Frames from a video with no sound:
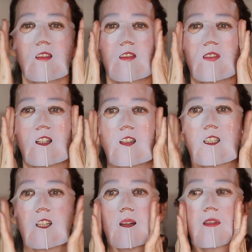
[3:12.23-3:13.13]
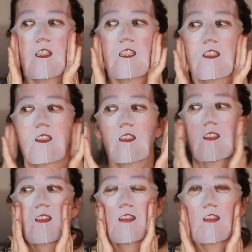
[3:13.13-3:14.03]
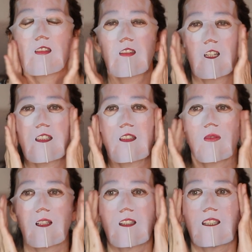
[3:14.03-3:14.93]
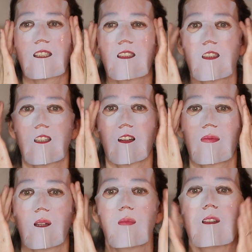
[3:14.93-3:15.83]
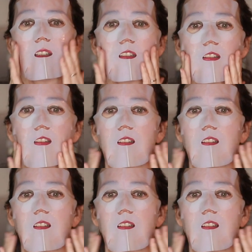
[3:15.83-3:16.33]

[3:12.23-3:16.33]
It's very glamorous. I should wear this out in public and